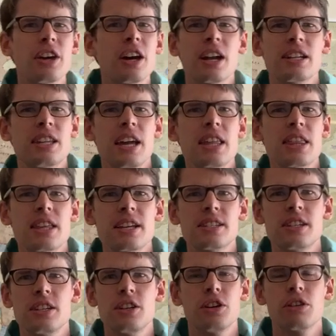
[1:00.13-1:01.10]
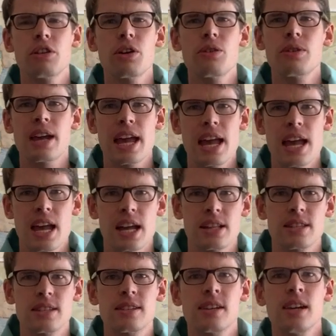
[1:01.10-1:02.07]
you got to take things into your own
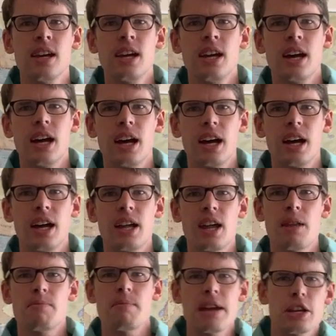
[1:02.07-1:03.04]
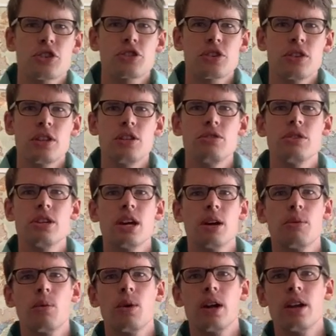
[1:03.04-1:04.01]
hands and make sure that you
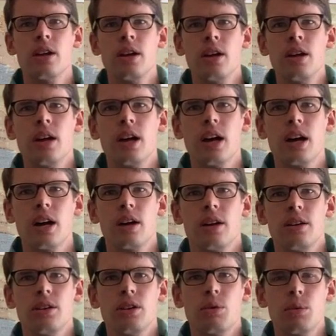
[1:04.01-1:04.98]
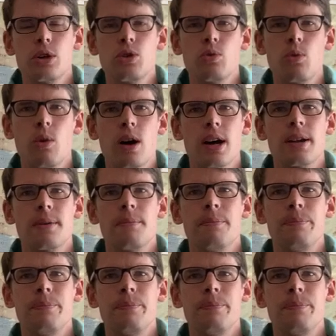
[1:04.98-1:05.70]
get what you want.